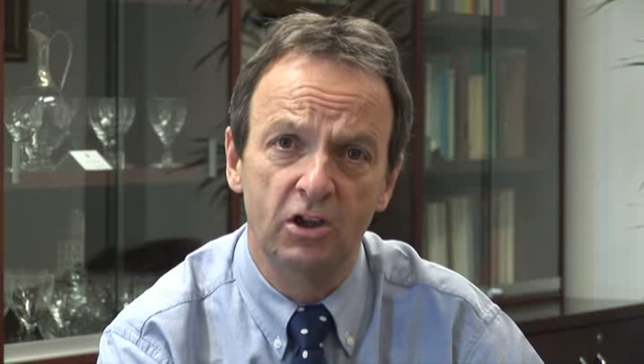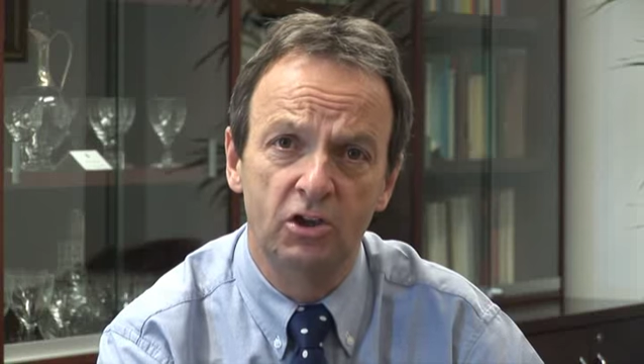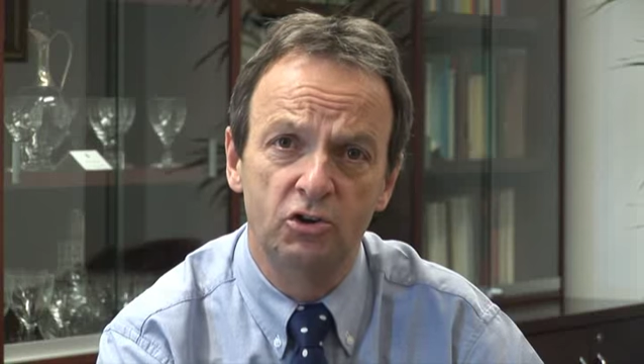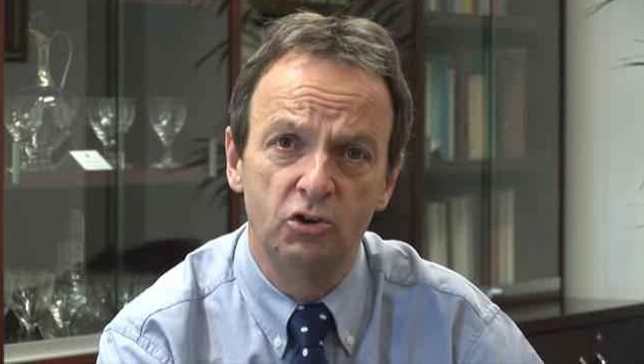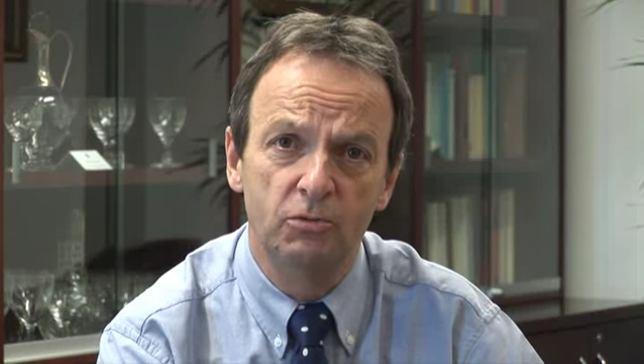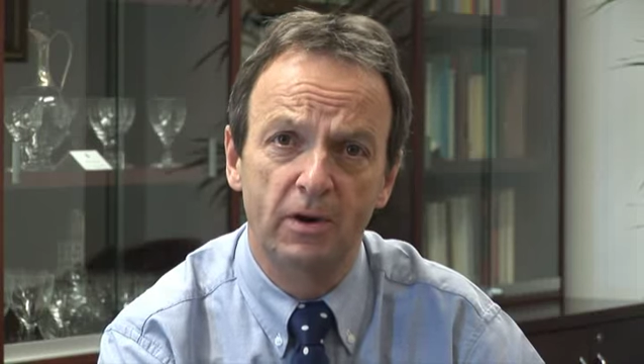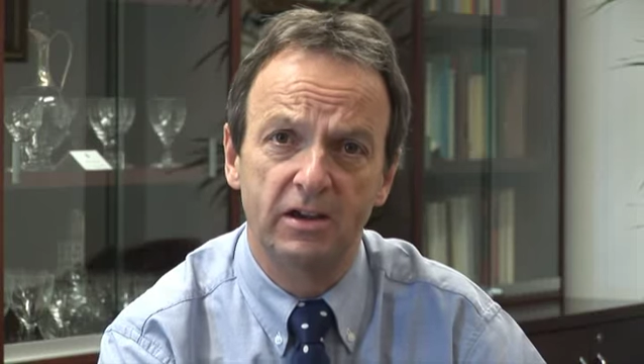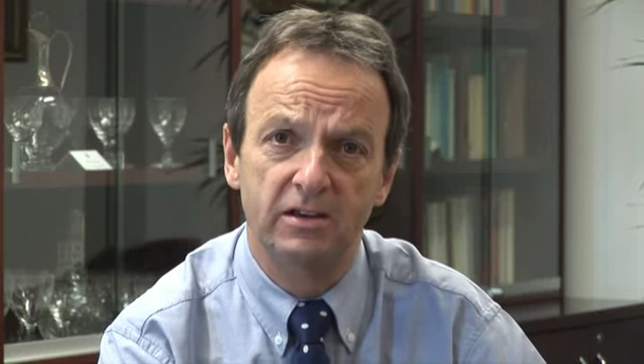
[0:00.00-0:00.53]

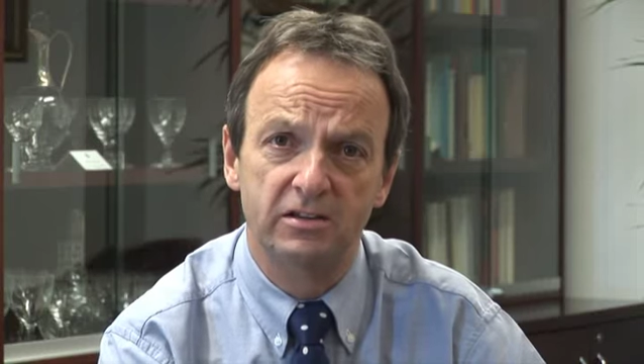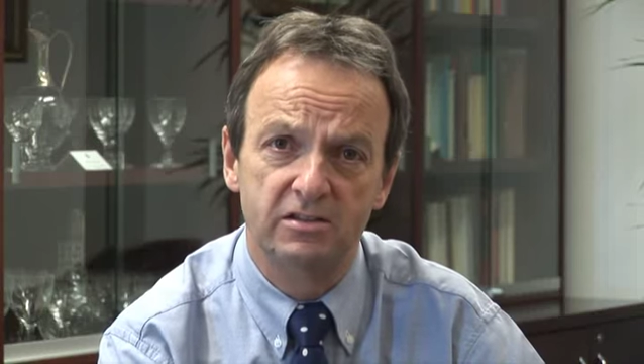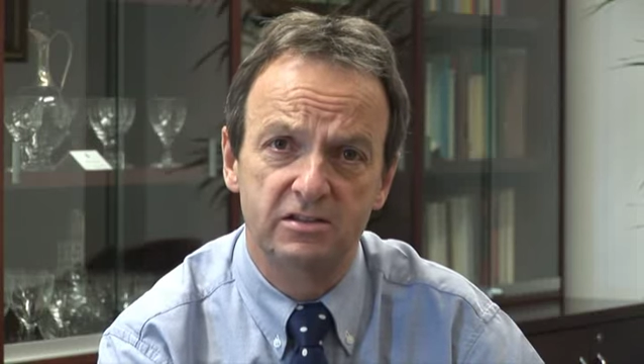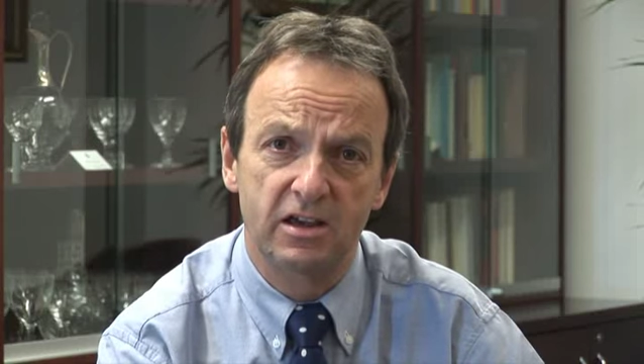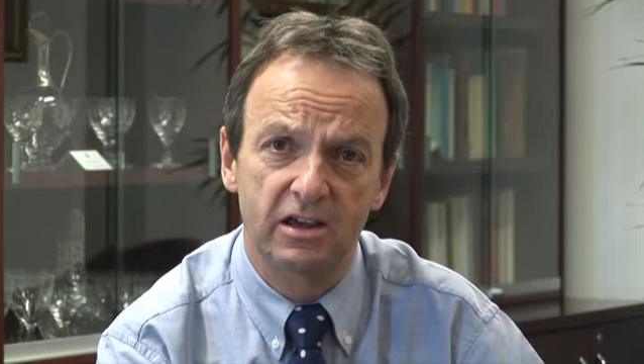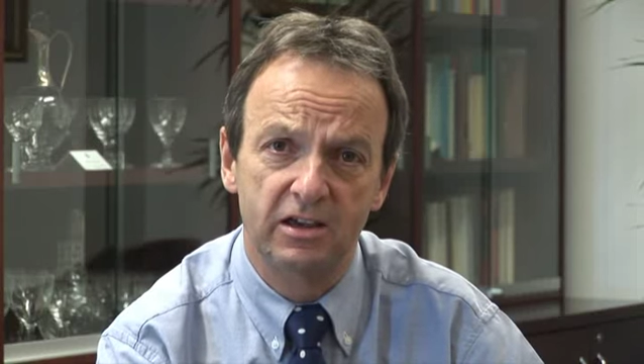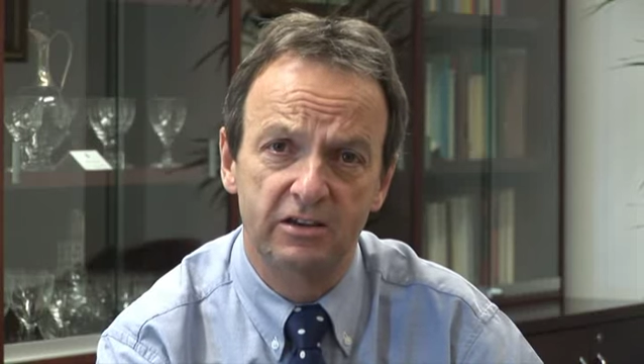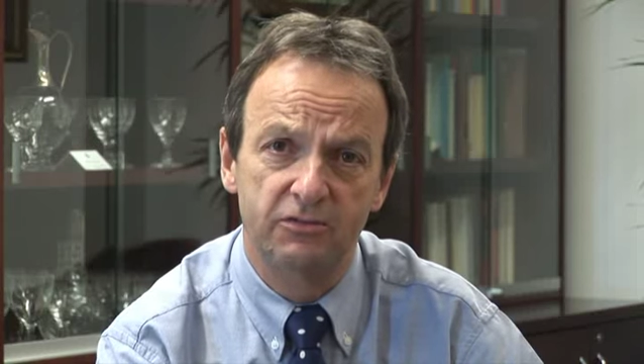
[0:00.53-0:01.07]
you might
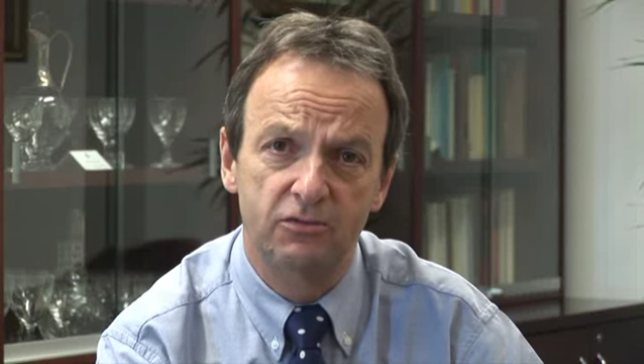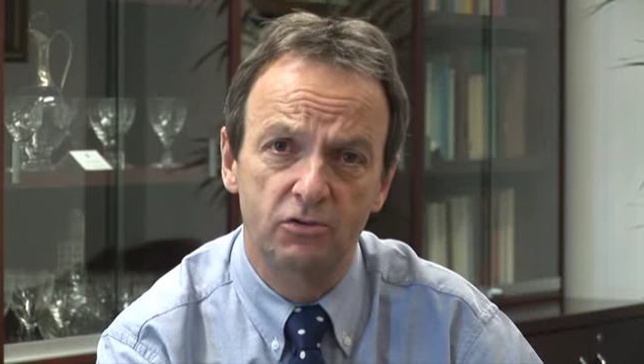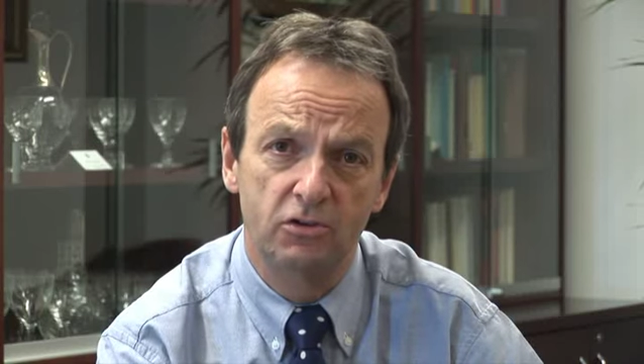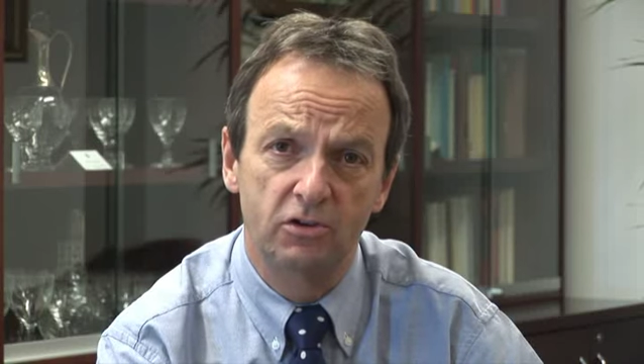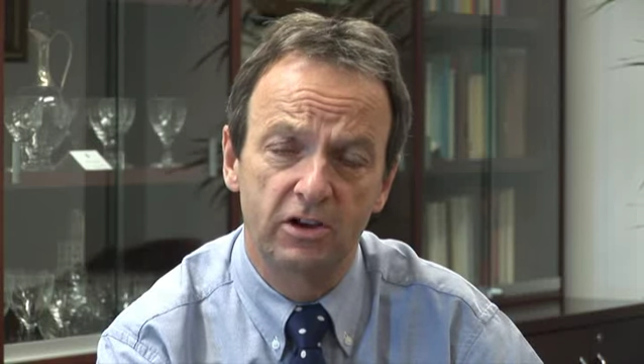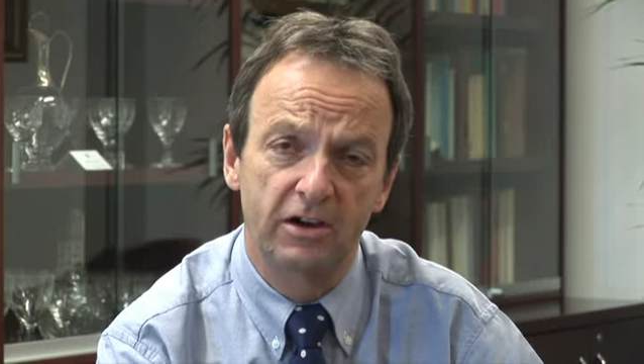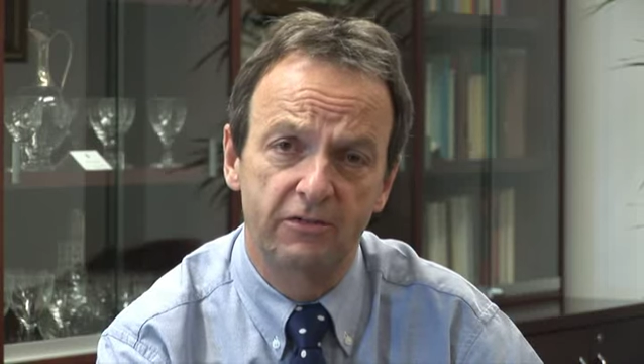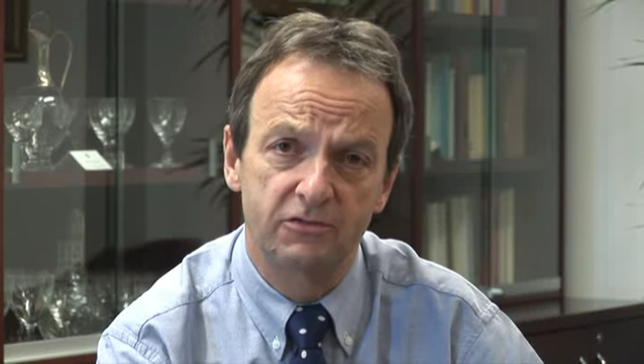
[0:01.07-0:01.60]
decide if you
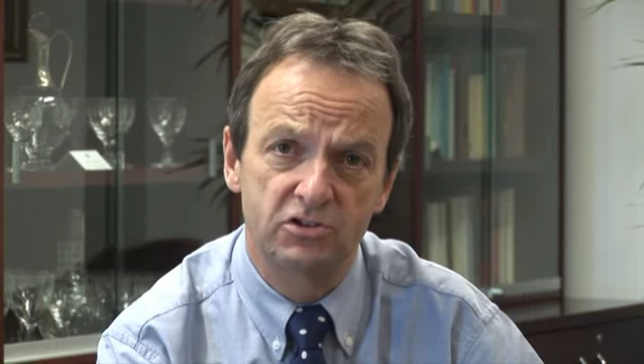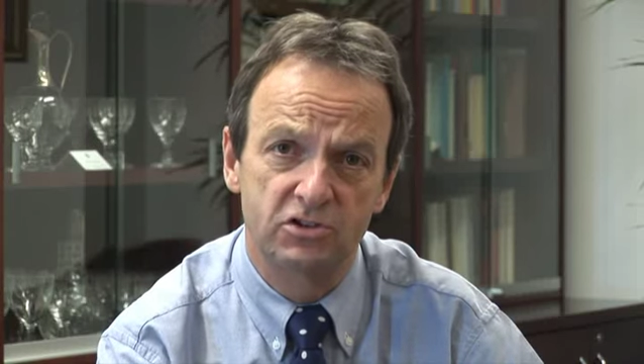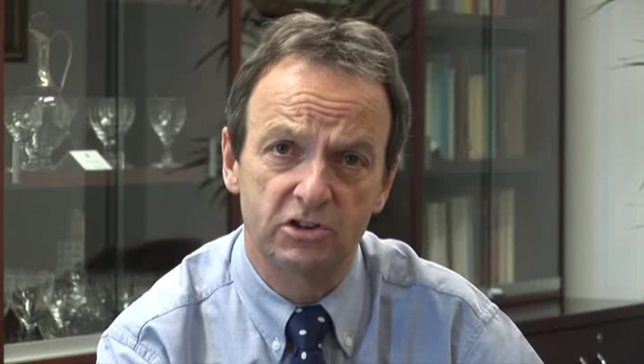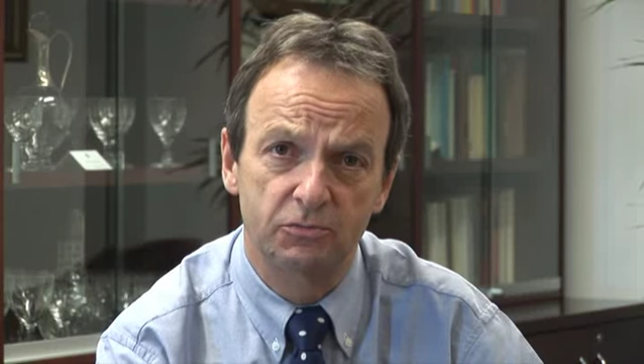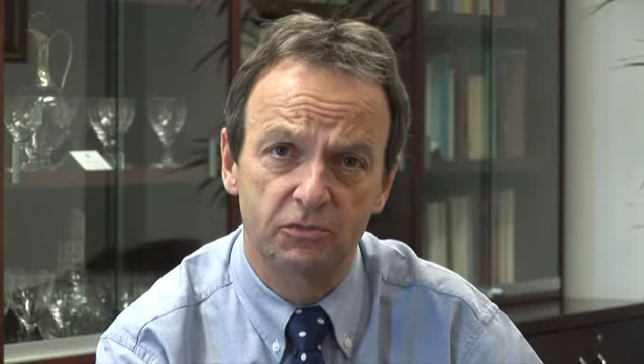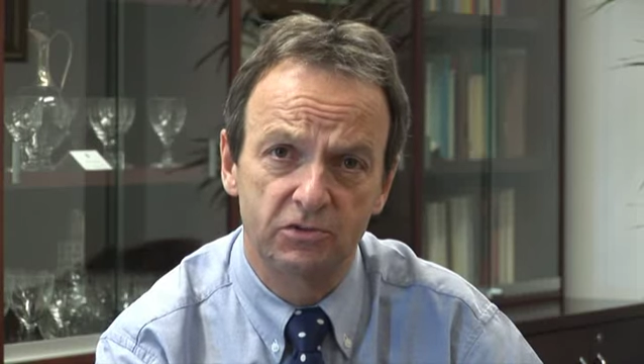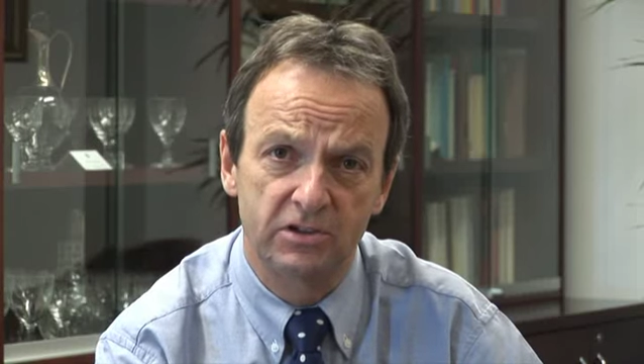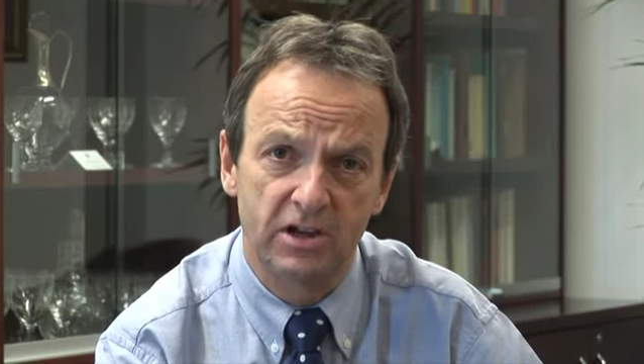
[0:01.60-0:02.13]
look after
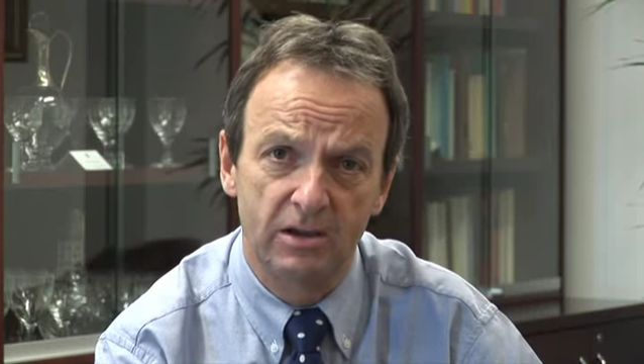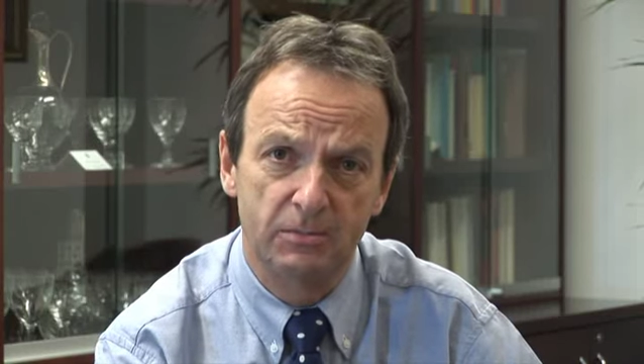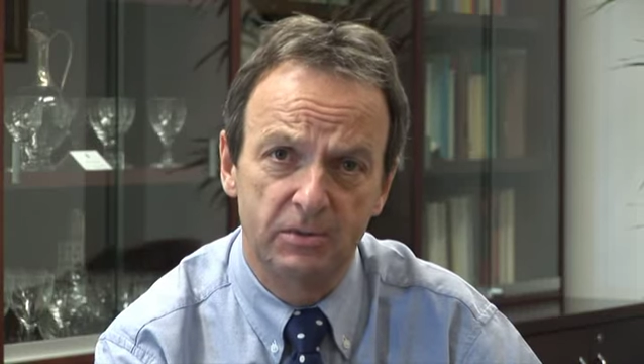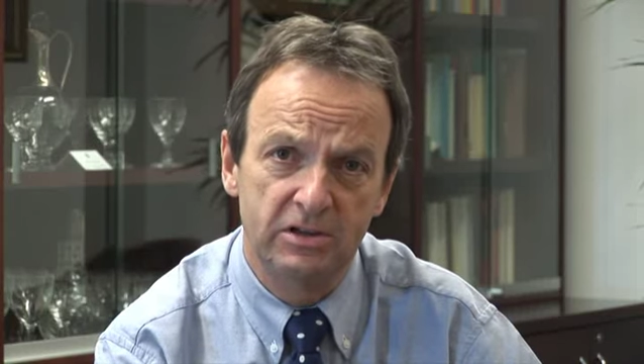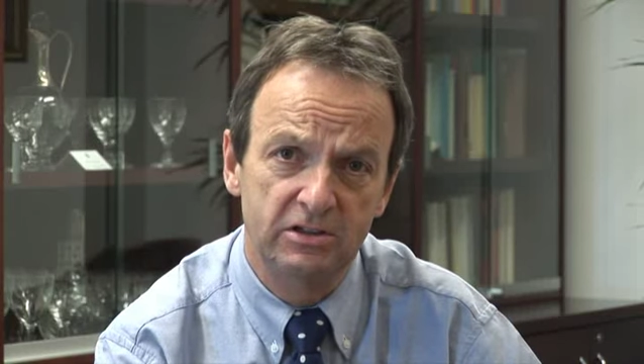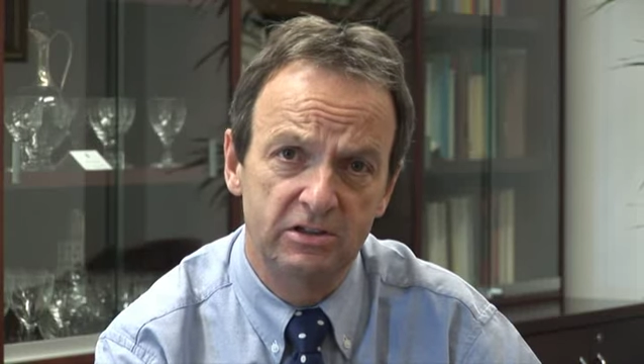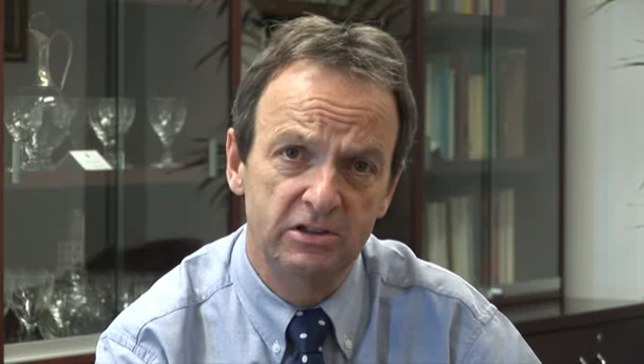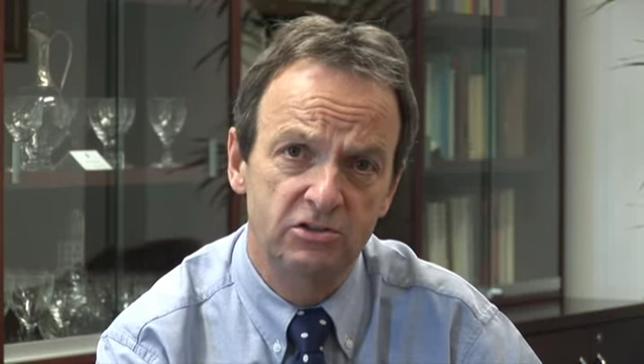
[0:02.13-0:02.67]
children with
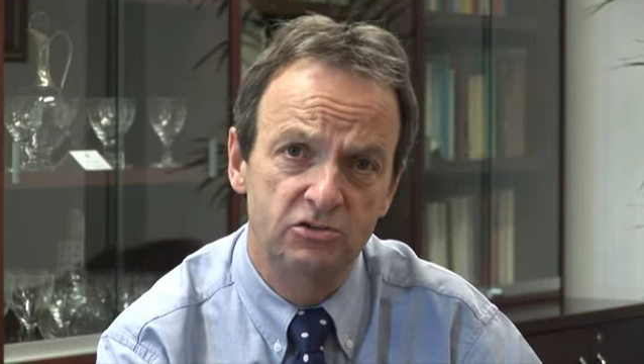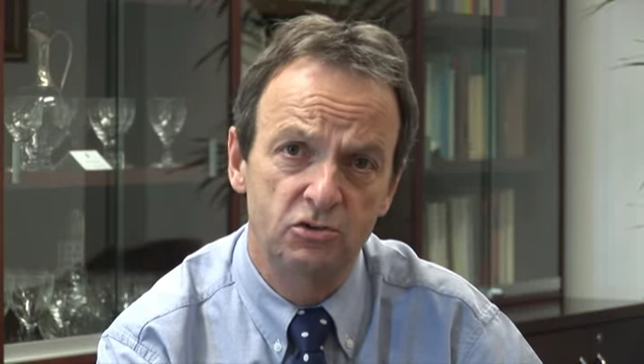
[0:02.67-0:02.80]
diabetes,